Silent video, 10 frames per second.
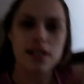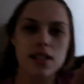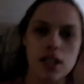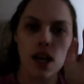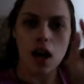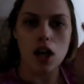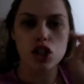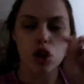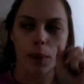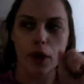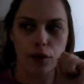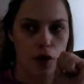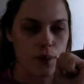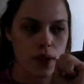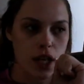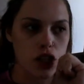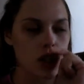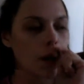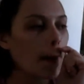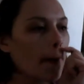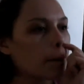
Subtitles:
to the topic of conversation.